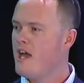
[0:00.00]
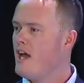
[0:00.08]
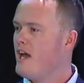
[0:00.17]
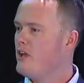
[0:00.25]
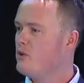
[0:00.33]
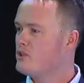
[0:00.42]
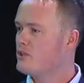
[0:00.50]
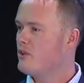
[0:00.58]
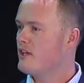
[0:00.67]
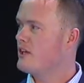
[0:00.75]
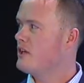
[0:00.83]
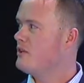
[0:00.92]
It also
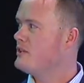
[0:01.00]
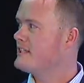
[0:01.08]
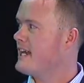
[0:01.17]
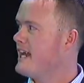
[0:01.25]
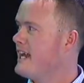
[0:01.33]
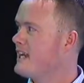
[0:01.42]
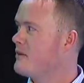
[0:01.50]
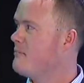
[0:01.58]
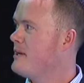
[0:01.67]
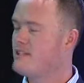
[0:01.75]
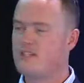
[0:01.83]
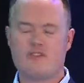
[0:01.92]
includes a
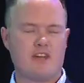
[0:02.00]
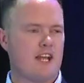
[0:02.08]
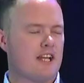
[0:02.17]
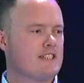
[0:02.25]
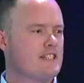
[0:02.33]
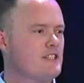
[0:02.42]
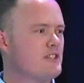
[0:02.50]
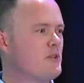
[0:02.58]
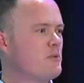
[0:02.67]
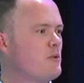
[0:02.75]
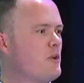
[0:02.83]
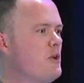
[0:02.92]
competitor analysis.
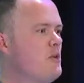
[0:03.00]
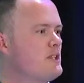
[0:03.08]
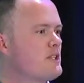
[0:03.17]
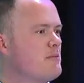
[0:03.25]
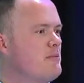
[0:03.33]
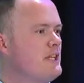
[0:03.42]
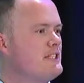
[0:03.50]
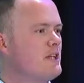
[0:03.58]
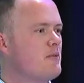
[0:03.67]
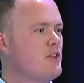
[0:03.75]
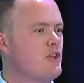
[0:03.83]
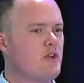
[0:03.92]
So who is
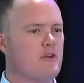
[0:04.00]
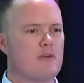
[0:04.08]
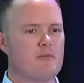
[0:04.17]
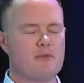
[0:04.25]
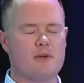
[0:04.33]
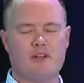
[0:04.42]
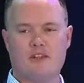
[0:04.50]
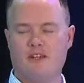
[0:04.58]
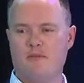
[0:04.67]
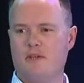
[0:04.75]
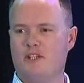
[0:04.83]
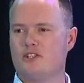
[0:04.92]
competing with Europe? Well,
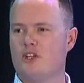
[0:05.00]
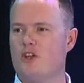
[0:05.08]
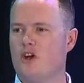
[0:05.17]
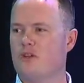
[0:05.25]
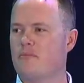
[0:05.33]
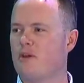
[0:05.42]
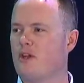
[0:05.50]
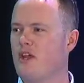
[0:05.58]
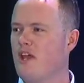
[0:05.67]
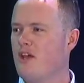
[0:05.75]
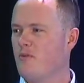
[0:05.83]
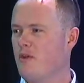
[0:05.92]
that means a lot, but
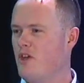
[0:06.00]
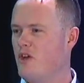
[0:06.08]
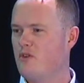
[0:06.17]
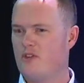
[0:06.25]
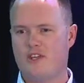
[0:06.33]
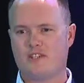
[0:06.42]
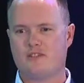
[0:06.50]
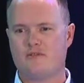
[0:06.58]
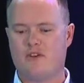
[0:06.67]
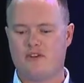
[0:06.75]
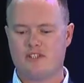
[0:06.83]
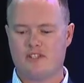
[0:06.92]
we know that there's some
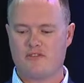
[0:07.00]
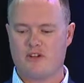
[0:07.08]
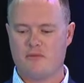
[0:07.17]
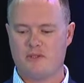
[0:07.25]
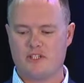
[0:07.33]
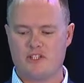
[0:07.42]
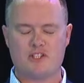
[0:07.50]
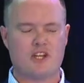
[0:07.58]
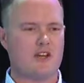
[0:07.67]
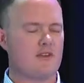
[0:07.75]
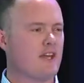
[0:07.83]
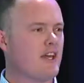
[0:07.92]
very stiff competition
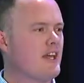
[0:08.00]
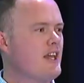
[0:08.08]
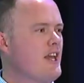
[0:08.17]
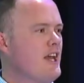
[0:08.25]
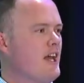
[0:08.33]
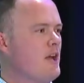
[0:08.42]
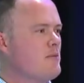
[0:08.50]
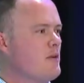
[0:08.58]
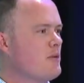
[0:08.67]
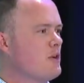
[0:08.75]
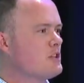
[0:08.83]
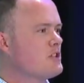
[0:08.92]
out there.
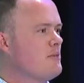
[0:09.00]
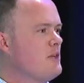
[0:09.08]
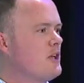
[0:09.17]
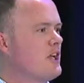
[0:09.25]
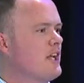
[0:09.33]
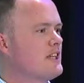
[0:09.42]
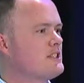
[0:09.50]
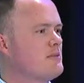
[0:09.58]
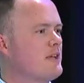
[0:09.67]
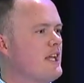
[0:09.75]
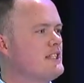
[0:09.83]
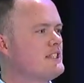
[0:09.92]
And we'll also be looking at
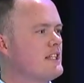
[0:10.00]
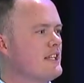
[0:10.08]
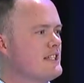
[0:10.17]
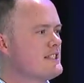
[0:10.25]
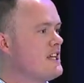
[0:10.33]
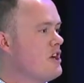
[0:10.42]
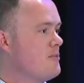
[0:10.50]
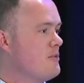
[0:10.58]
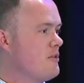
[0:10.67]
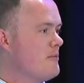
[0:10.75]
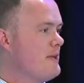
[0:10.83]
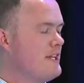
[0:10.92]
some case studies to help
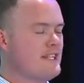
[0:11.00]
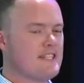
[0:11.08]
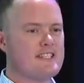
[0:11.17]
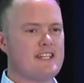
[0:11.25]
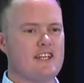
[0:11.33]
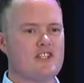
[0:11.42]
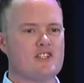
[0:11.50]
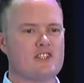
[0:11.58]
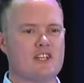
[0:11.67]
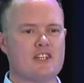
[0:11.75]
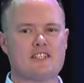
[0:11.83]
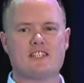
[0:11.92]
European destinations
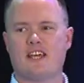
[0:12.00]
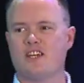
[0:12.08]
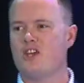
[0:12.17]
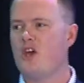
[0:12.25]
understand